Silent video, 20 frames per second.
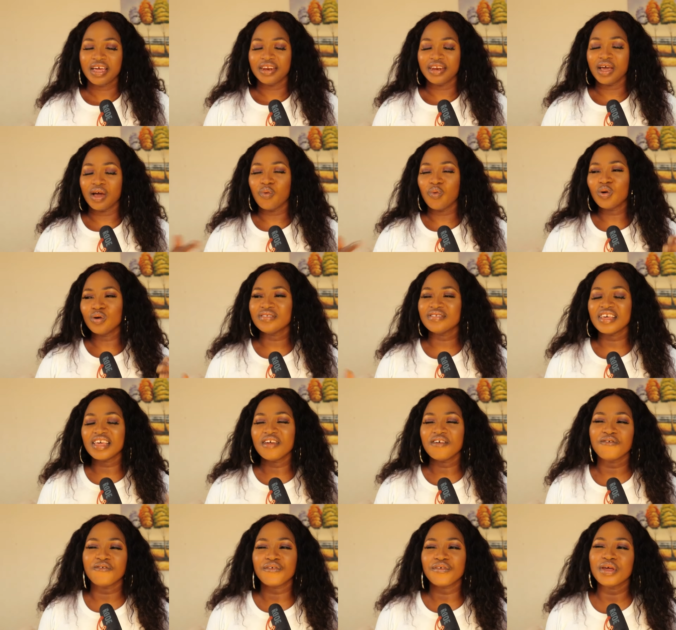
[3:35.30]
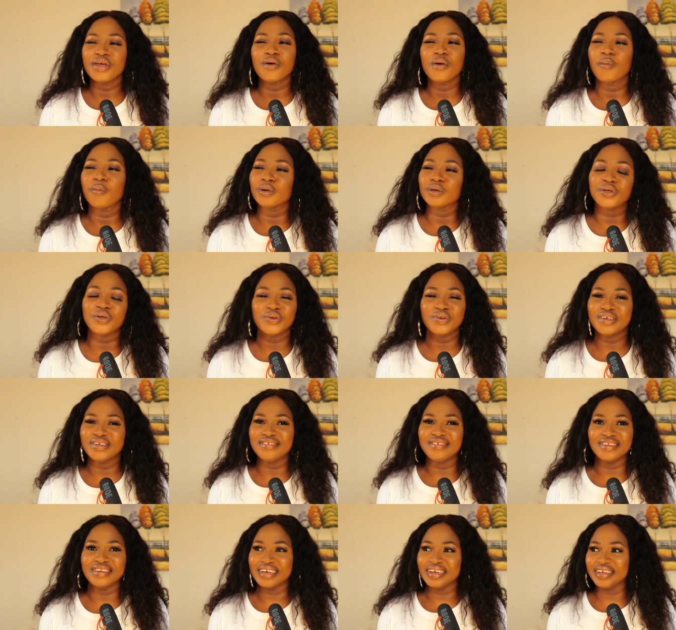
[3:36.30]
They want every
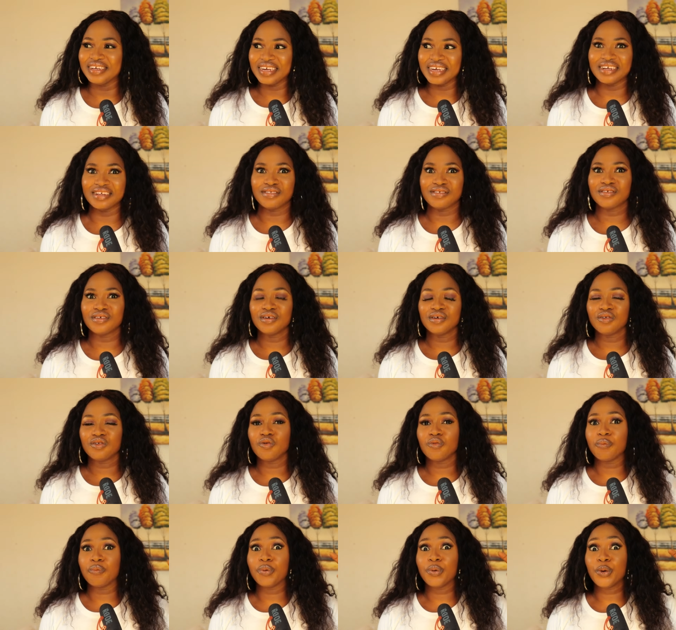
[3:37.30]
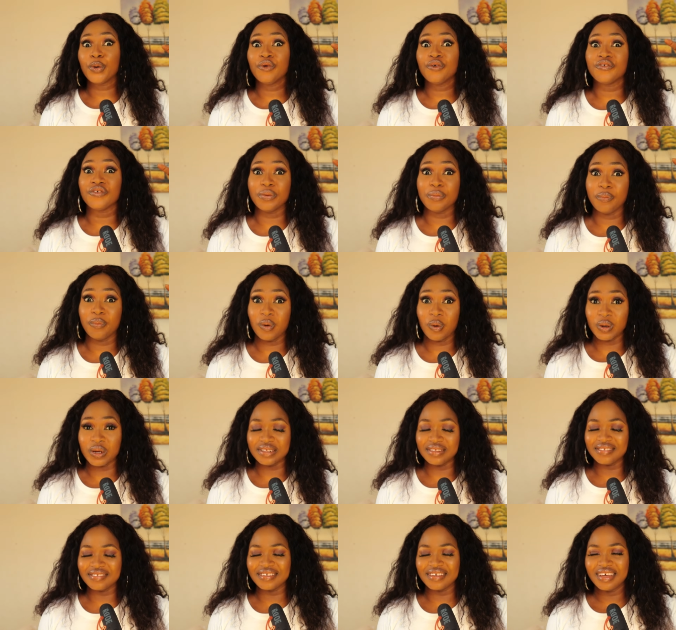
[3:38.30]
opportunity they get to prove a
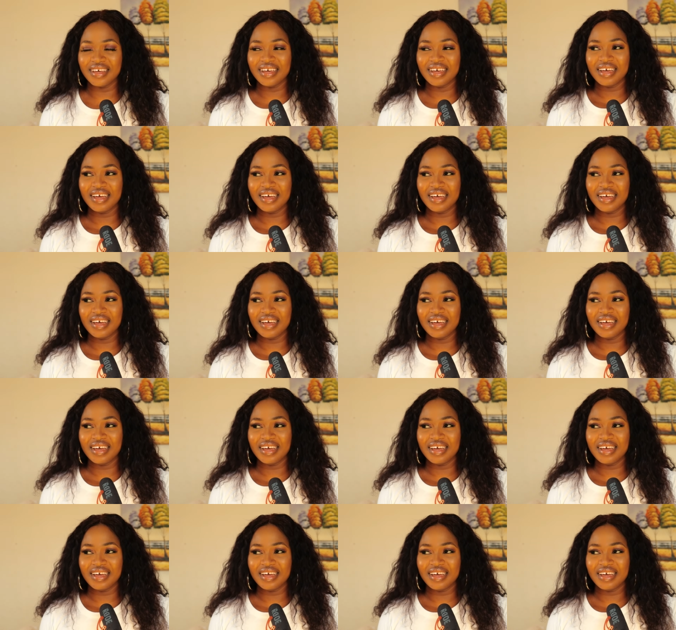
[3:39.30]
point.